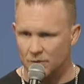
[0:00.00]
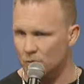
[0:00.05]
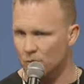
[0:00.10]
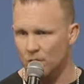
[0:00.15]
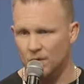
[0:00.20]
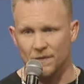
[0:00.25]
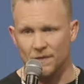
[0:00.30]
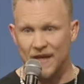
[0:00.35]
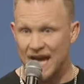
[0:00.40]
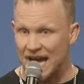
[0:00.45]
We
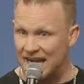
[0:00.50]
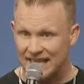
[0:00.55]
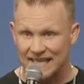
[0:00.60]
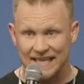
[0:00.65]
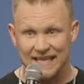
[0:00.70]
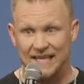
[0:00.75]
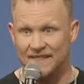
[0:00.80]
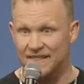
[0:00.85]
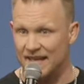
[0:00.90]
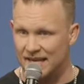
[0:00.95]
want that
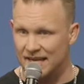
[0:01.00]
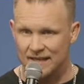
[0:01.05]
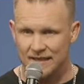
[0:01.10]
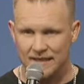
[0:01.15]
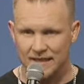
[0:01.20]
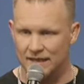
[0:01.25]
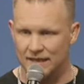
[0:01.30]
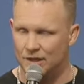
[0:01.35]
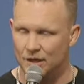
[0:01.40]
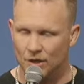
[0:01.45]
again, that
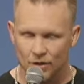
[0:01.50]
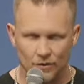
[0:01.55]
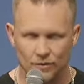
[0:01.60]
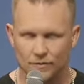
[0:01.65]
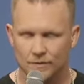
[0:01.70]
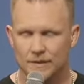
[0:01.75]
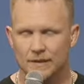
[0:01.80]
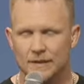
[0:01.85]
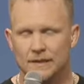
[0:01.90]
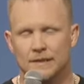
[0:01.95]
again.
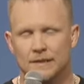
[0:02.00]
No.